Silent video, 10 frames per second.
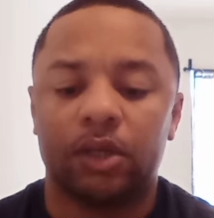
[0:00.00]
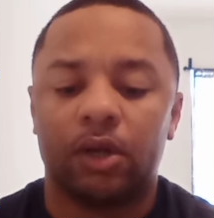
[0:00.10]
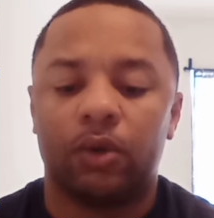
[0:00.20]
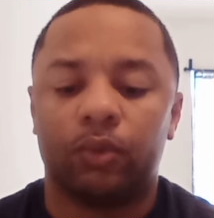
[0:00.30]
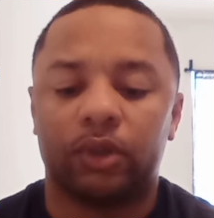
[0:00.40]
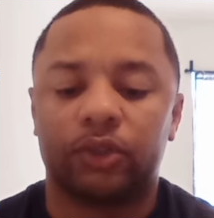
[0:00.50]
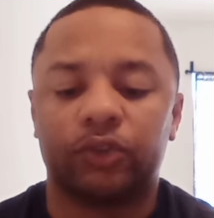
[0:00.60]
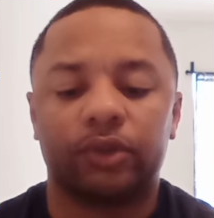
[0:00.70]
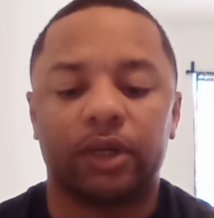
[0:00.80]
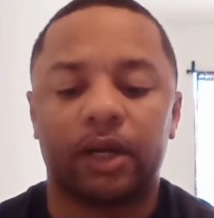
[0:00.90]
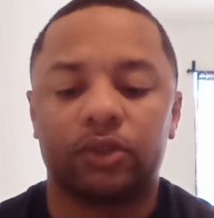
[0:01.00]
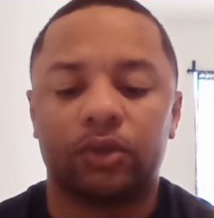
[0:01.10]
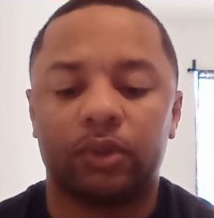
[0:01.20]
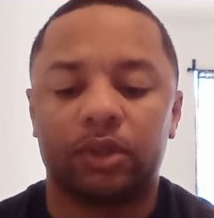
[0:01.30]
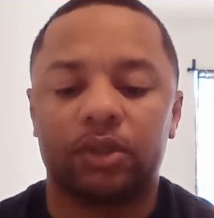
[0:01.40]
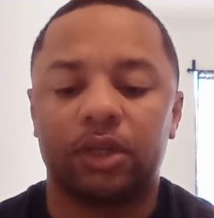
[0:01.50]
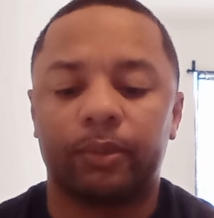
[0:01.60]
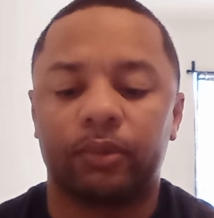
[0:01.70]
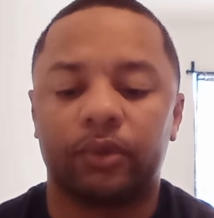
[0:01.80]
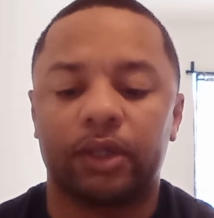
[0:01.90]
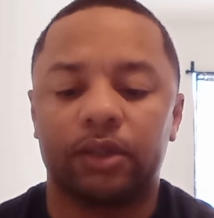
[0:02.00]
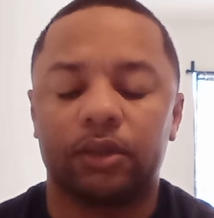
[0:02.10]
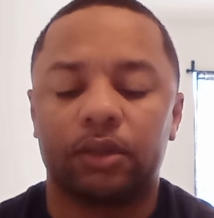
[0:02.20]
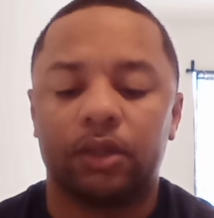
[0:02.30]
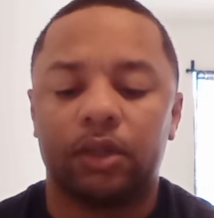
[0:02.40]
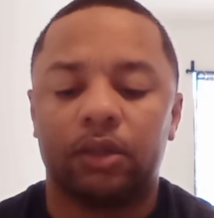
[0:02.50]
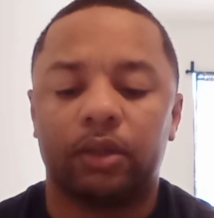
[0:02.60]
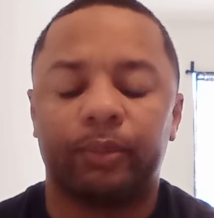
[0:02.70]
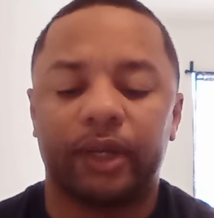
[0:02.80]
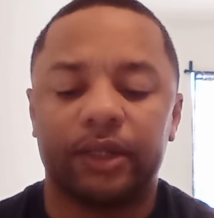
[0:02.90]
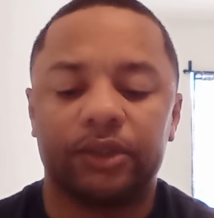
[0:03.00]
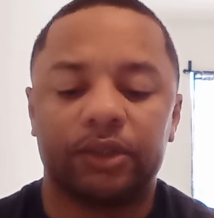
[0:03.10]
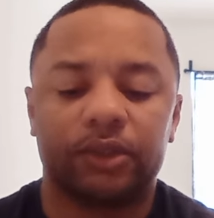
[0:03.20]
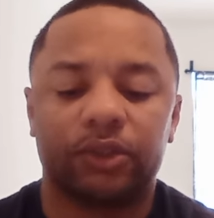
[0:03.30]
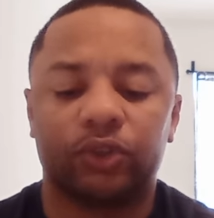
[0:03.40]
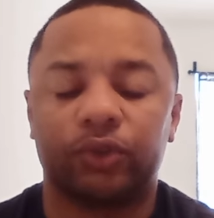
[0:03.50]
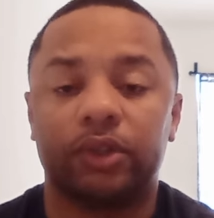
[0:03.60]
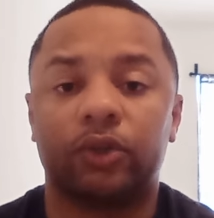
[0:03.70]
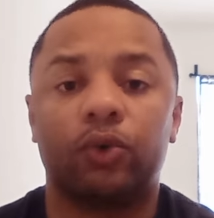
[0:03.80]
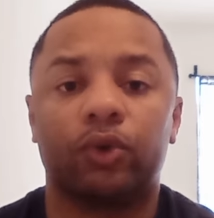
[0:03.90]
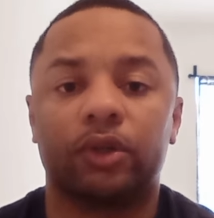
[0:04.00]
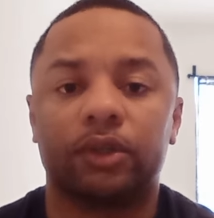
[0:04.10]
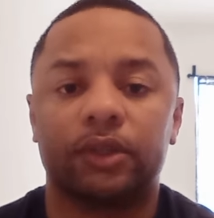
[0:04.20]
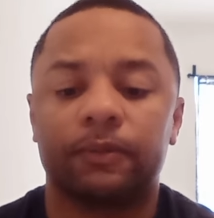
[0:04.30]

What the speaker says: We're gonna triage so we can separate the patients and treat accordingly.